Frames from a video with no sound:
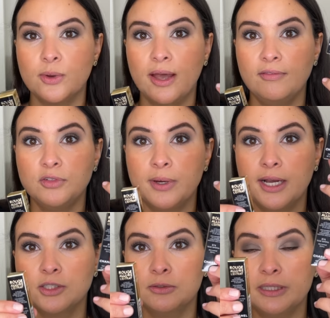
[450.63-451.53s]
You have to
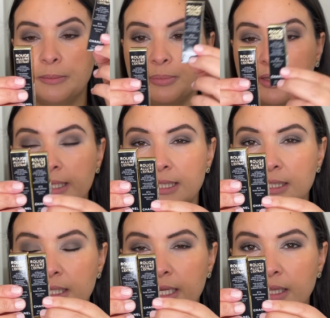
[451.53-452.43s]
actually
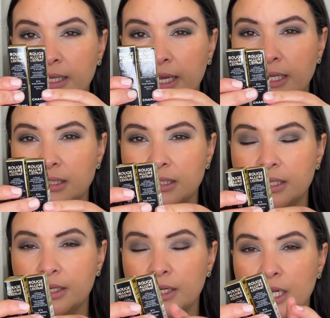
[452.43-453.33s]
place it in the case
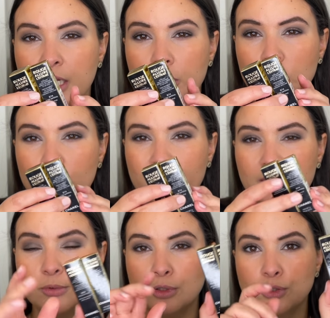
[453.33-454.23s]
here to
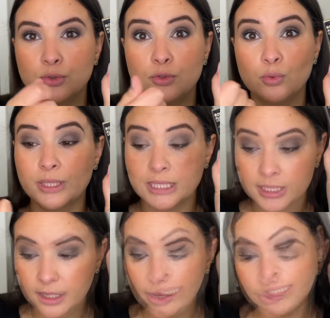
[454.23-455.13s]
be able to
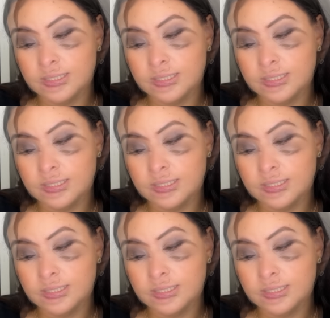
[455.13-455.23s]
twist it up.